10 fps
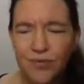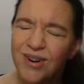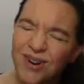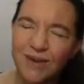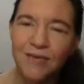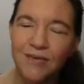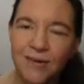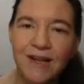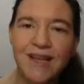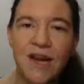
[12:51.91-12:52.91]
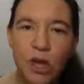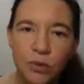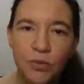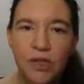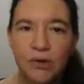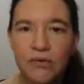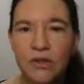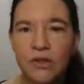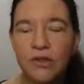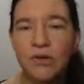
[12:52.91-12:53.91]
or, well, a lot more
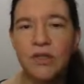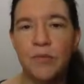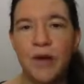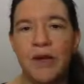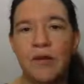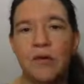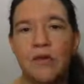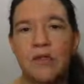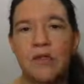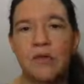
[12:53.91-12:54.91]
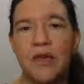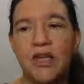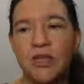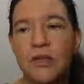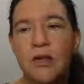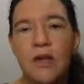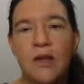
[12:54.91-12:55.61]
inconvenient to use depending on your situation.